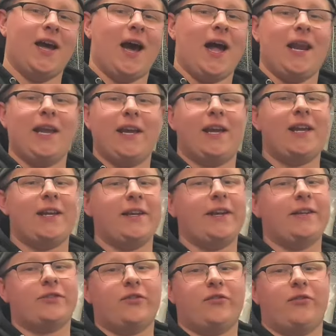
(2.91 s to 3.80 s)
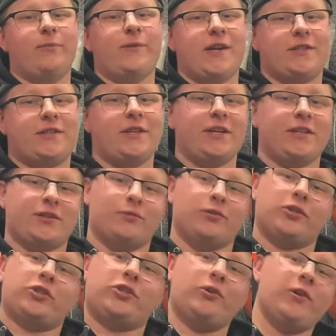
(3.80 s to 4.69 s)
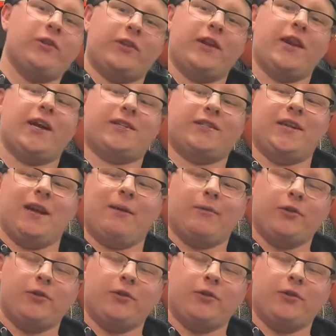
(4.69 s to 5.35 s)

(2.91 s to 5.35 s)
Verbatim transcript: I didn't get an intro from yesterday, so we're shooting it the next day,